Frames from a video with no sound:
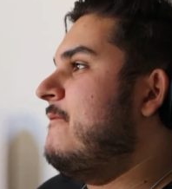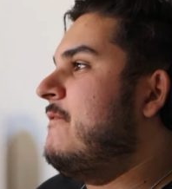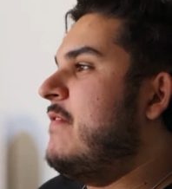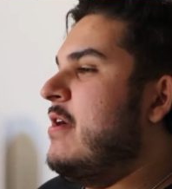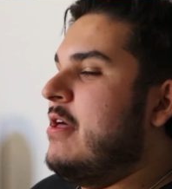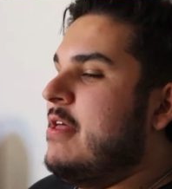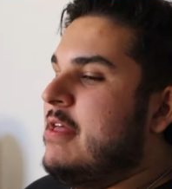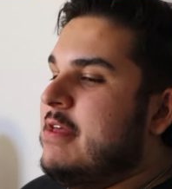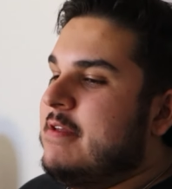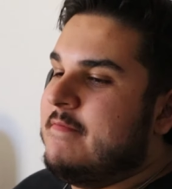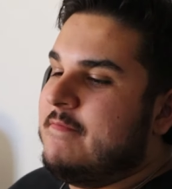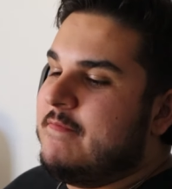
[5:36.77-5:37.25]

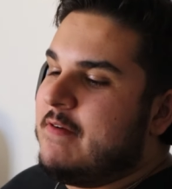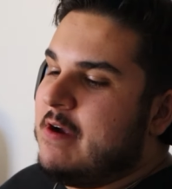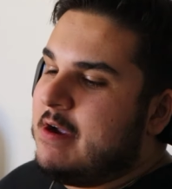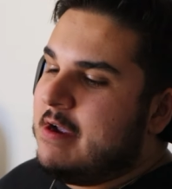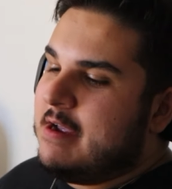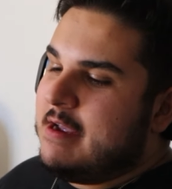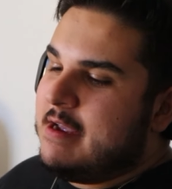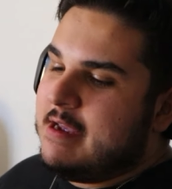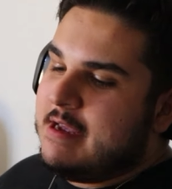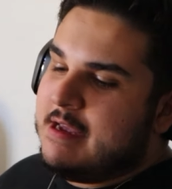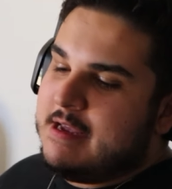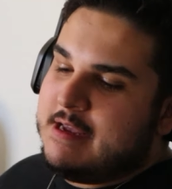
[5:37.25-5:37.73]
Feeling
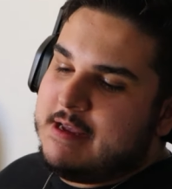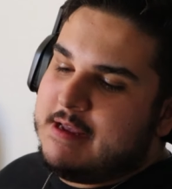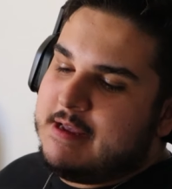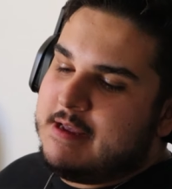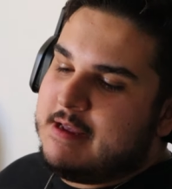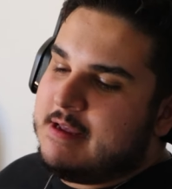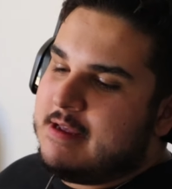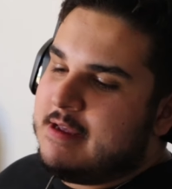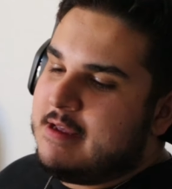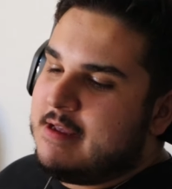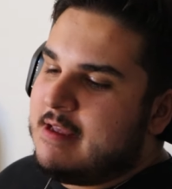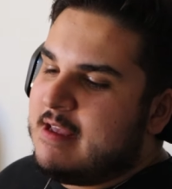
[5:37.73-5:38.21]
very.
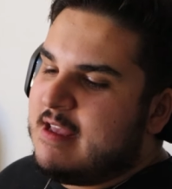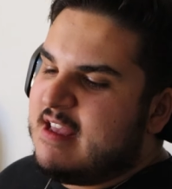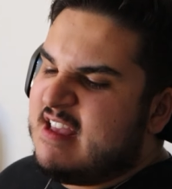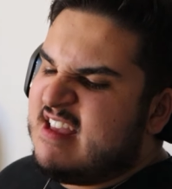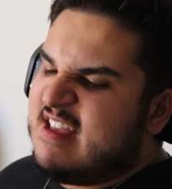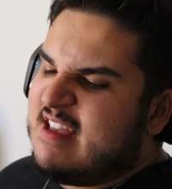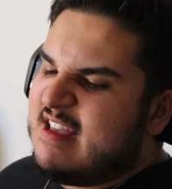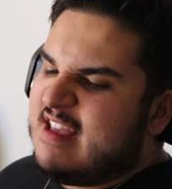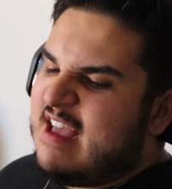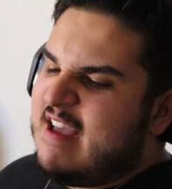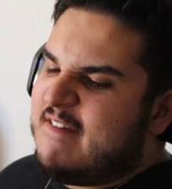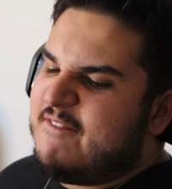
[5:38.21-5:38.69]
She has
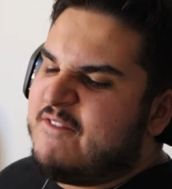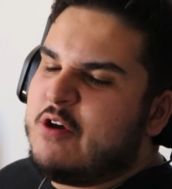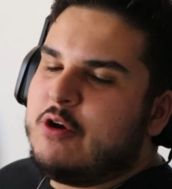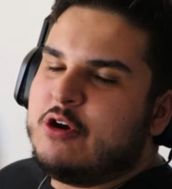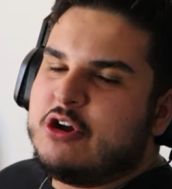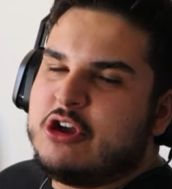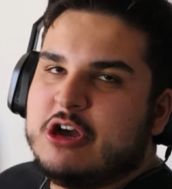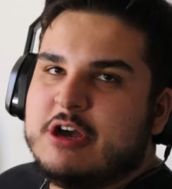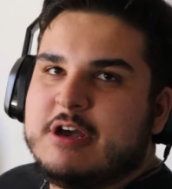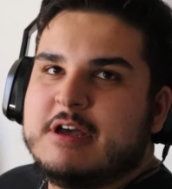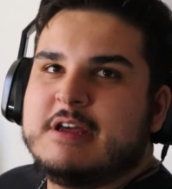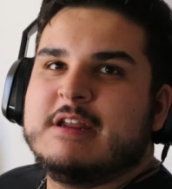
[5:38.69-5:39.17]
a feel
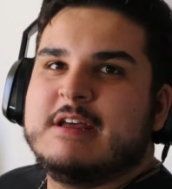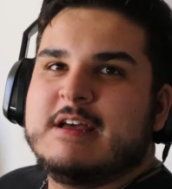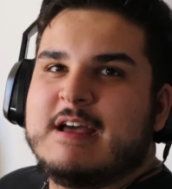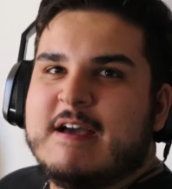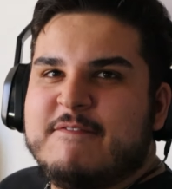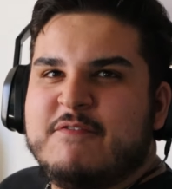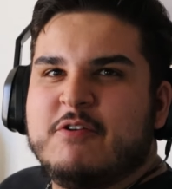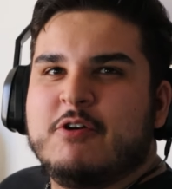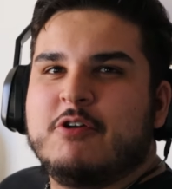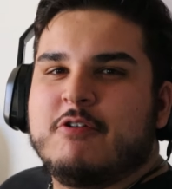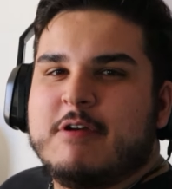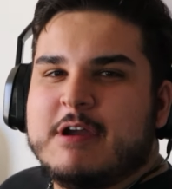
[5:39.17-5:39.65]
good. I
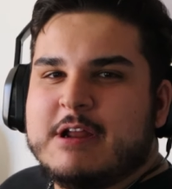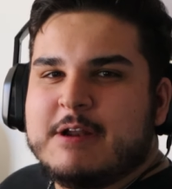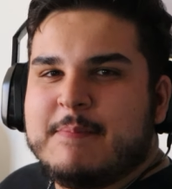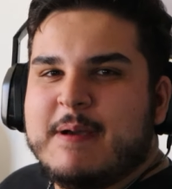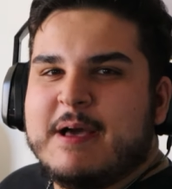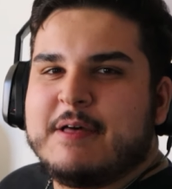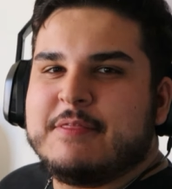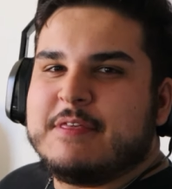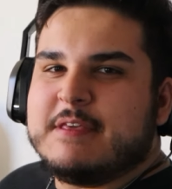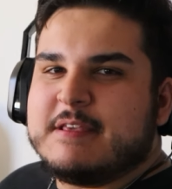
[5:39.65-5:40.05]
feel great about